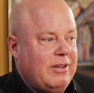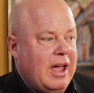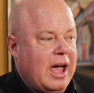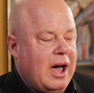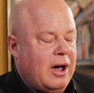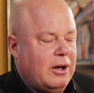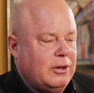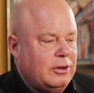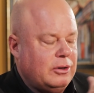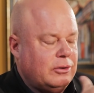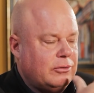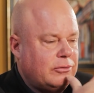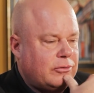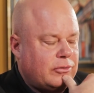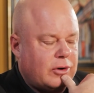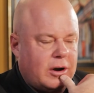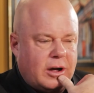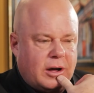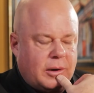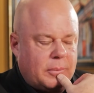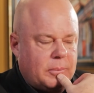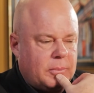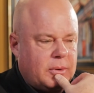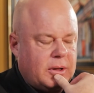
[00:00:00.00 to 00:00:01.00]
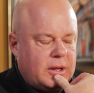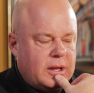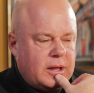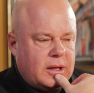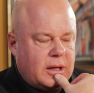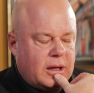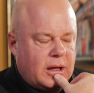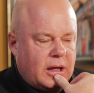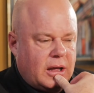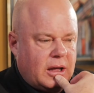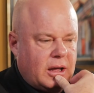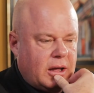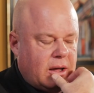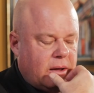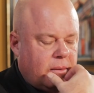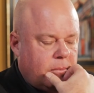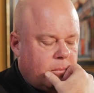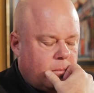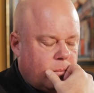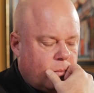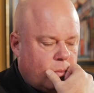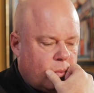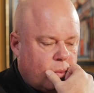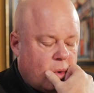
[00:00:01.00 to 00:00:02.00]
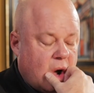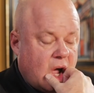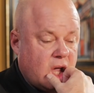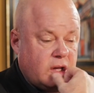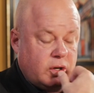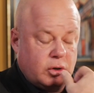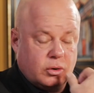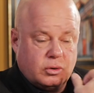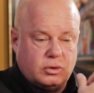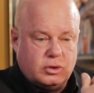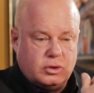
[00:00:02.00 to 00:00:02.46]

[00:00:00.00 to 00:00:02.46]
value from what you